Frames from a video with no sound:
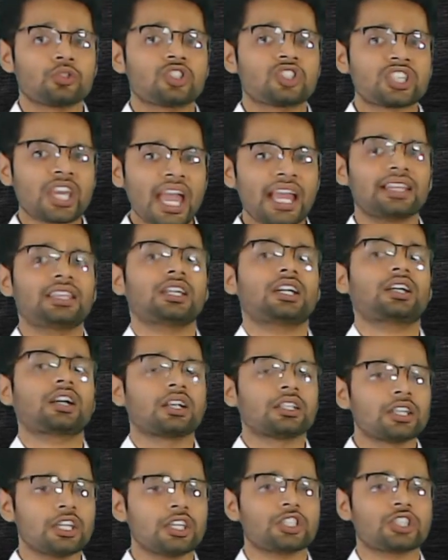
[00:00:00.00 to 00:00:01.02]
check the
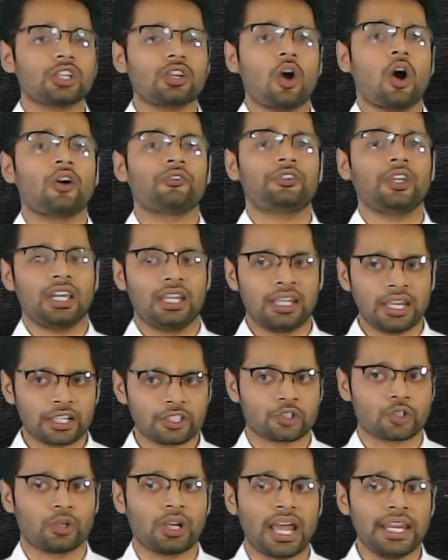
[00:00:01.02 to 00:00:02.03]
condition of the
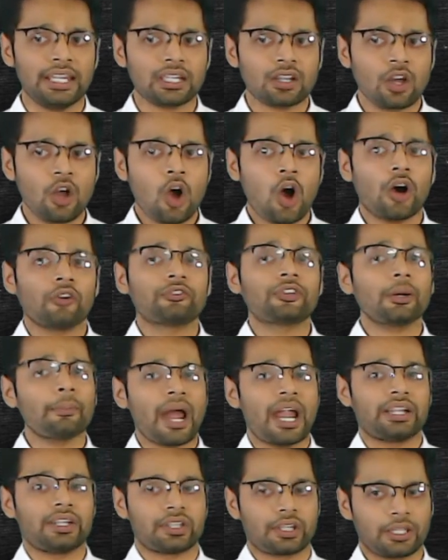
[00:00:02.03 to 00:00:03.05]
electrolyte of the
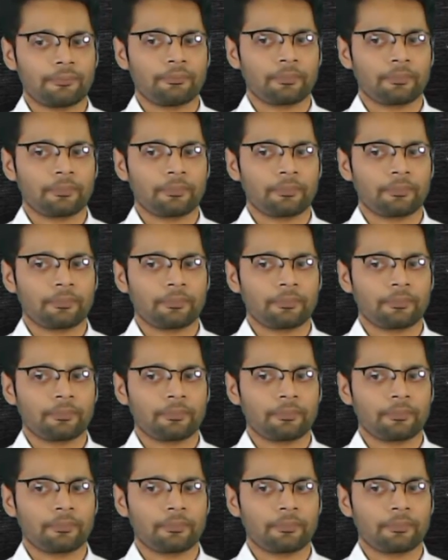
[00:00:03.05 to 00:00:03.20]
battery.